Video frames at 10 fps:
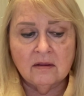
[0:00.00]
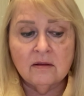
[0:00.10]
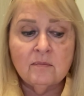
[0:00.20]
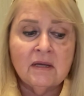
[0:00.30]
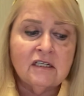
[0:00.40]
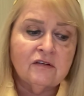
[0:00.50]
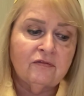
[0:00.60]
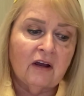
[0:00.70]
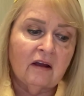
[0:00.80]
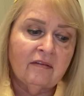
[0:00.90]
The
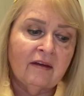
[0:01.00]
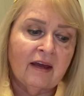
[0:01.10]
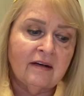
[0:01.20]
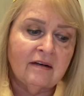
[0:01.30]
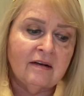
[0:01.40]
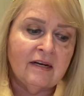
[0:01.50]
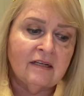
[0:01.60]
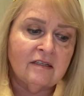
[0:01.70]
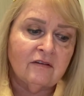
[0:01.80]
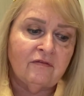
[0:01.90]
mitzvah that
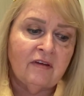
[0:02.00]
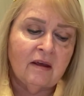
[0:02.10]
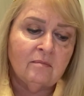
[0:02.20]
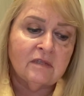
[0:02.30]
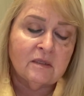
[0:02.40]
Nitz'vayim